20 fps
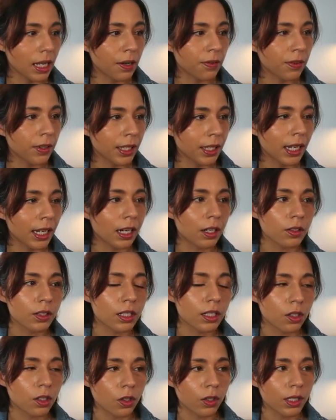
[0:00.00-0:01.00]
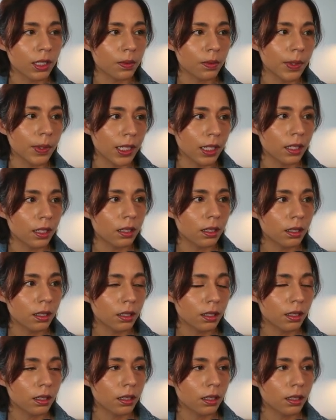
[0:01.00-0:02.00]
Everything else is going to be
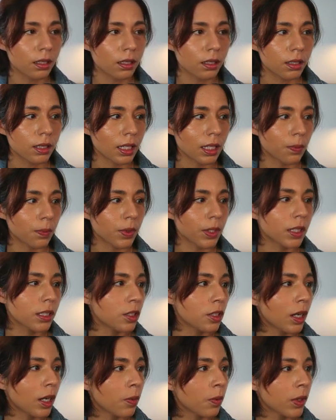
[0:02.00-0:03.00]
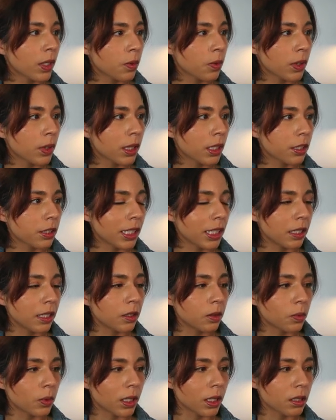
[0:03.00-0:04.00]
separate. So I wonder what their
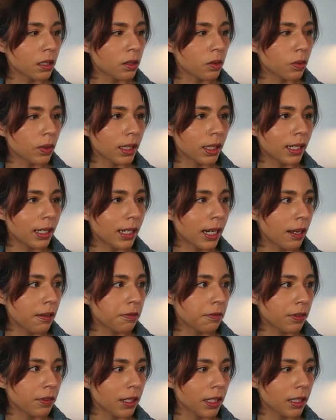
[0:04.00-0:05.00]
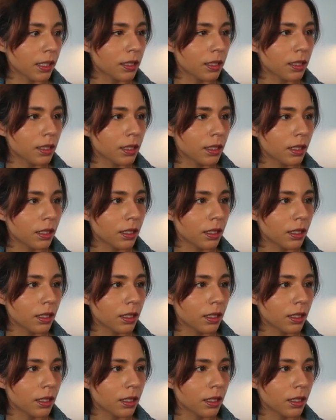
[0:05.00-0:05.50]
deal was with Netflix.